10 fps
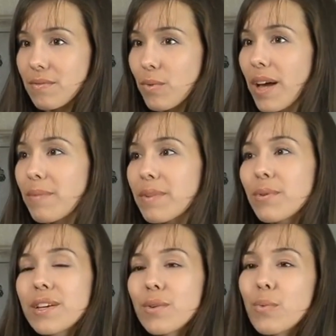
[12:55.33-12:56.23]
Well, I'm not
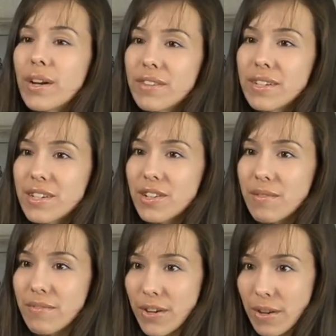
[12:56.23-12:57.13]
really aware of the attention.
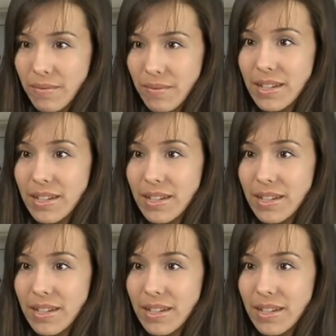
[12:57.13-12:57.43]
I'm very